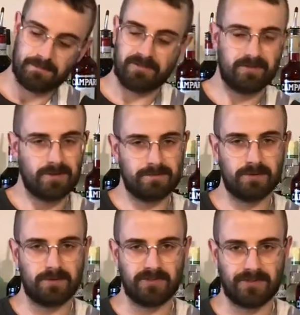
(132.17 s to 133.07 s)
I prefer to
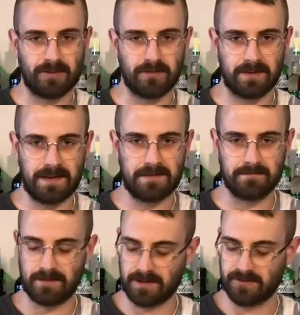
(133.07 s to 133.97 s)
put the salt in
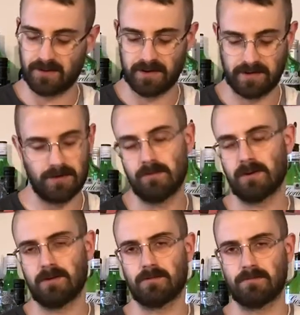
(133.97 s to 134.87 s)
because I know that
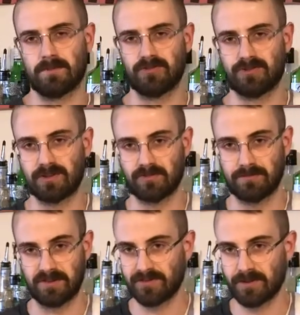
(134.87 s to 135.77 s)
I want my drink to
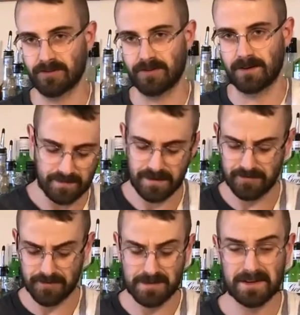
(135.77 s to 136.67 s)
be salty. If
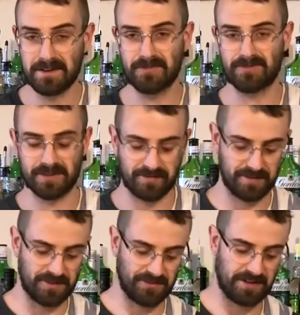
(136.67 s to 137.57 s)
you're making a drink for
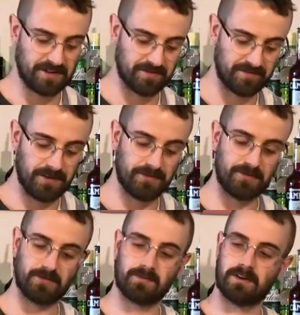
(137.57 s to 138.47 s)
yourself, I don't
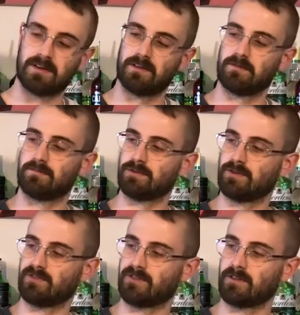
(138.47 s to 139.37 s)
know why you would
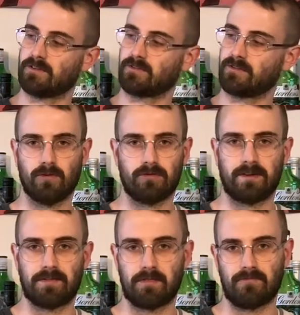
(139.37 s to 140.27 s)
put salt all
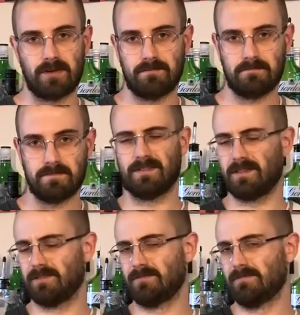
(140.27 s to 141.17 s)
around the rim.
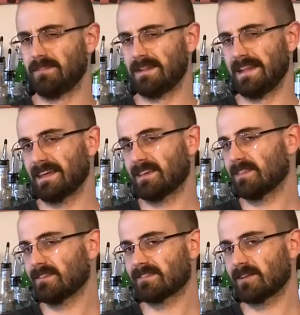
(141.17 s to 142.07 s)
Then you lick
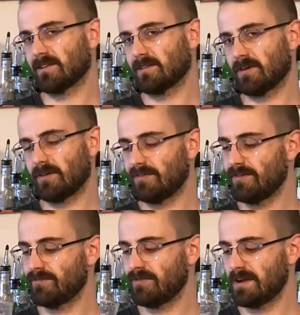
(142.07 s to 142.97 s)
the salt off
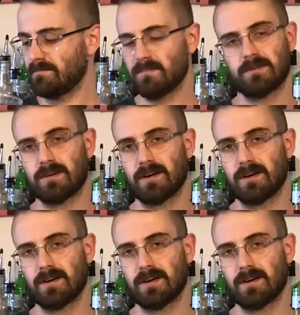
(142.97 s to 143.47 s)
the rim.